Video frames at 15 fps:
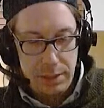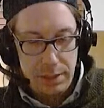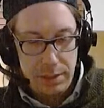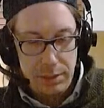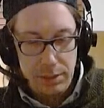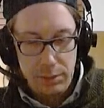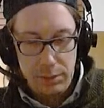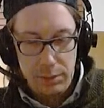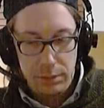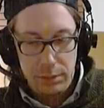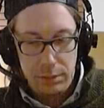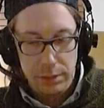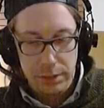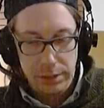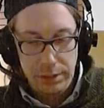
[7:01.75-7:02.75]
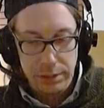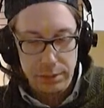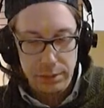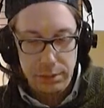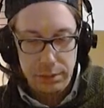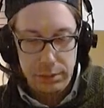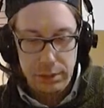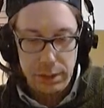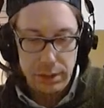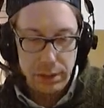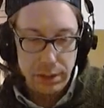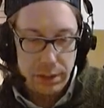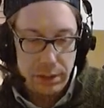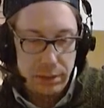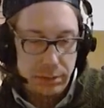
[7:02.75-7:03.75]
in New York as New York or
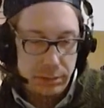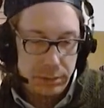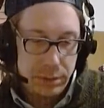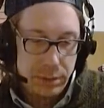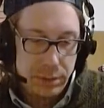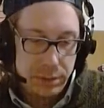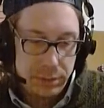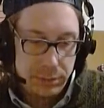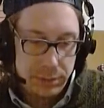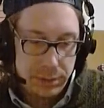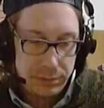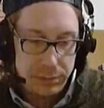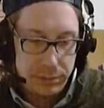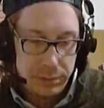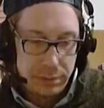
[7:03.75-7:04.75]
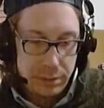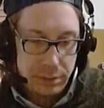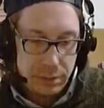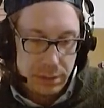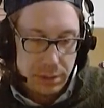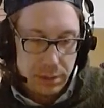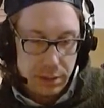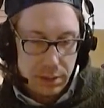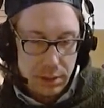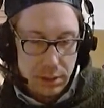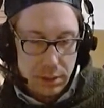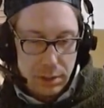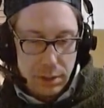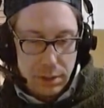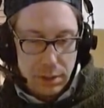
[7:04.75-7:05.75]
LA or London or whatever.
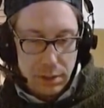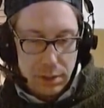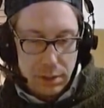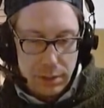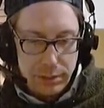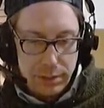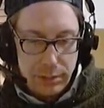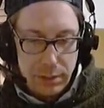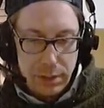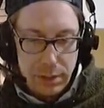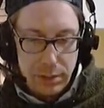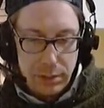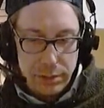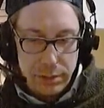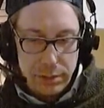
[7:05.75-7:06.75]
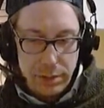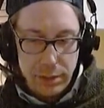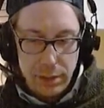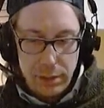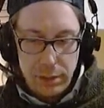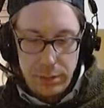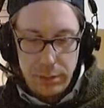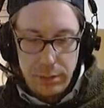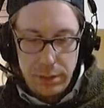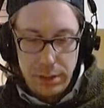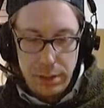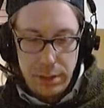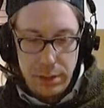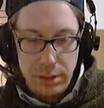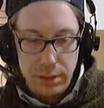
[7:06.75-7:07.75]
I was looking on Zillow,
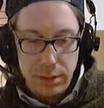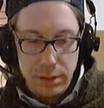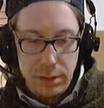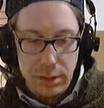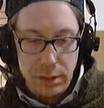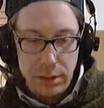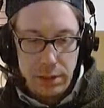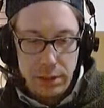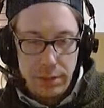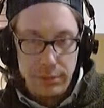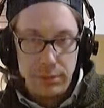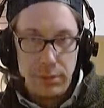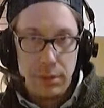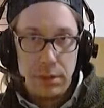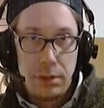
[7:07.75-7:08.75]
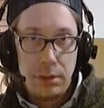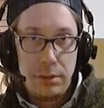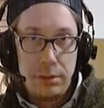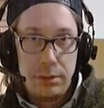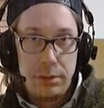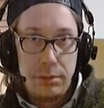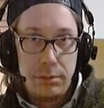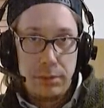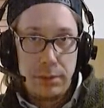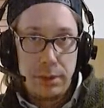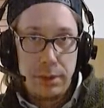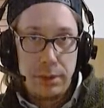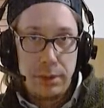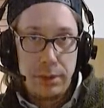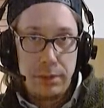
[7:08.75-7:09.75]
and there are a lot of foreclosures in
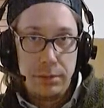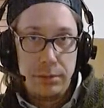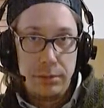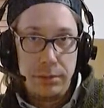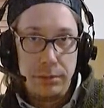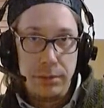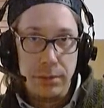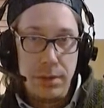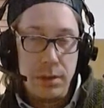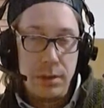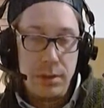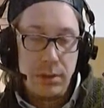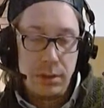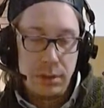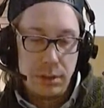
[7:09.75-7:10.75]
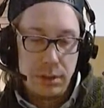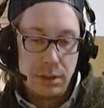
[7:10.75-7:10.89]
Brooklyn, in New York.